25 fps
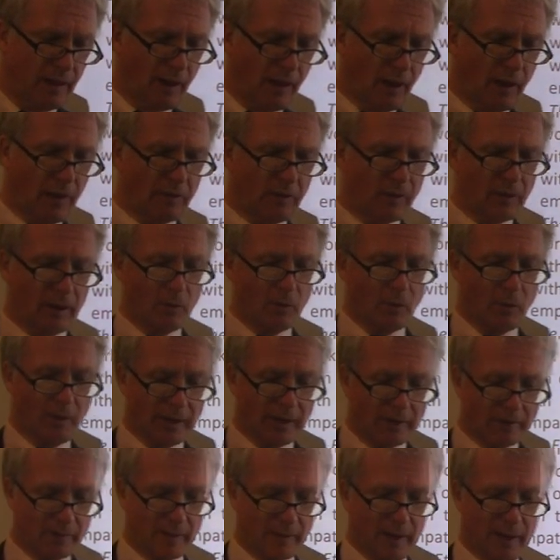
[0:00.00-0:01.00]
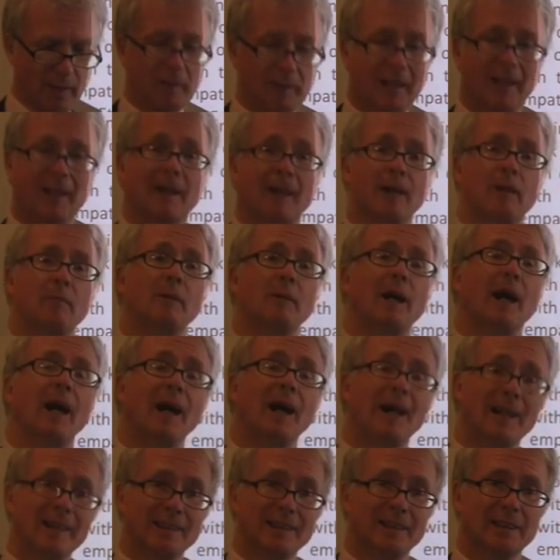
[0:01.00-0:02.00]
Only when they become
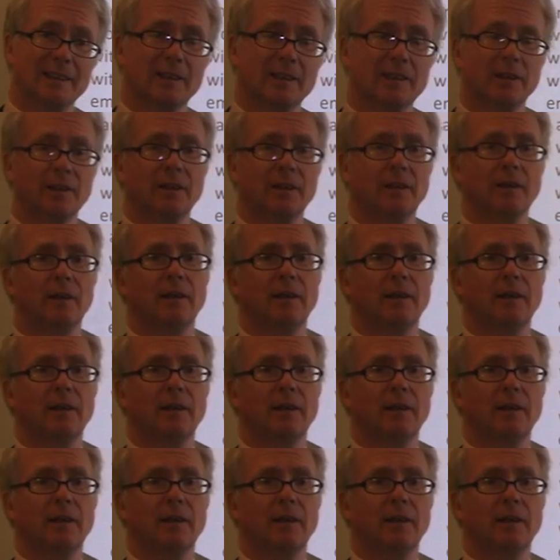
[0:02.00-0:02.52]
us